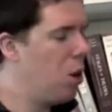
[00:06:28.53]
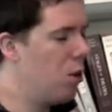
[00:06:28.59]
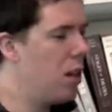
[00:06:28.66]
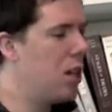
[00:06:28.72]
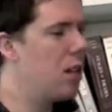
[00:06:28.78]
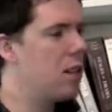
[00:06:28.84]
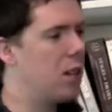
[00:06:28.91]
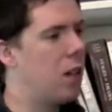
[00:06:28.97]

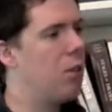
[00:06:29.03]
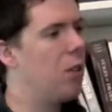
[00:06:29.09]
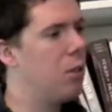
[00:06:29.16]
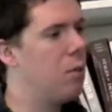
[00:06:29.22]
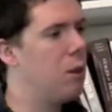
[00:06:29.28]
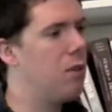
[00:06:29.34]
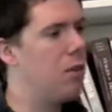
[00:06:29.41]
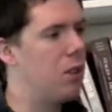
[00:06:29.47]
really stuck
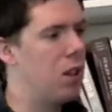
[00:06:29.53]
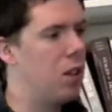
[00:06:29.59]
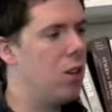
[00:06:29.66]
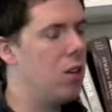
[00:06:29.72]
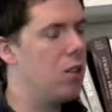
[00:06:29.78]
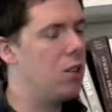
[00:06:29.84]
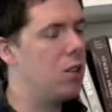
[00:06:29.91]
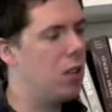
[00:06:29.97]
with me for
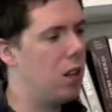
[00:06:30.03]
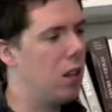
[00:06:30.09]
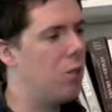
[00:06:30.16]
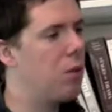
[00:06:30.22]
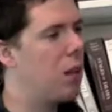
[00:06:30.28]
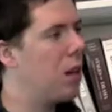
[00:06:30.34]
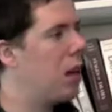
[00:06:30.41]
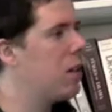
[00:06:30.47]
years, until I
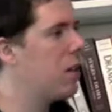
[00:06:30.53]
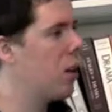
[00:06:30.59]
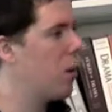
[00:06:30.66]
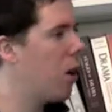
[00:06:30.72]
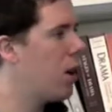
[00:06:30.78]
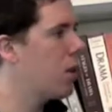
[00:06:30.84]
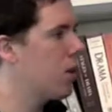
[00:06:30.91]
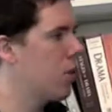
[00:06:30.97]
realized I
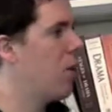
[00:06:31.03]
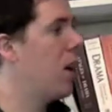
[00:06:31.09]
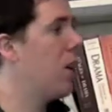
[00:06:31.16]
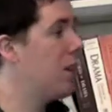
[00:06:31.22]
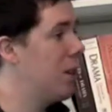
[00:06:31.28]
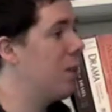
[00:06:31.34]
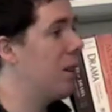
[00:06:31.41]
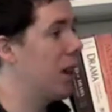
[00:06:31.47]
wanted to
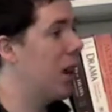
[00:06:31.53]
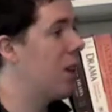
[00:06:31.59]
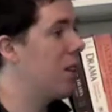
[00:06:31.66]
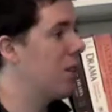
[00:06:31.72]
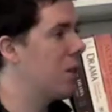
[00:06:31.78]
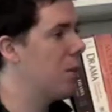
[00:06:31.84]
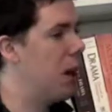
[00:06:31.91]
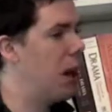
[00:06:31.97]
write something
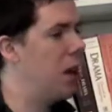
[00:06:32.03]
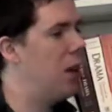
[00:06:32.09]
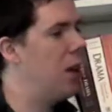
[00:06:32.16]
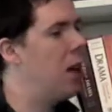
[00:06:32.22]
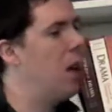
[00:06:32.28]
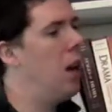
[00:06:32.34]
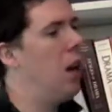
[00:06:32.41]
else about it.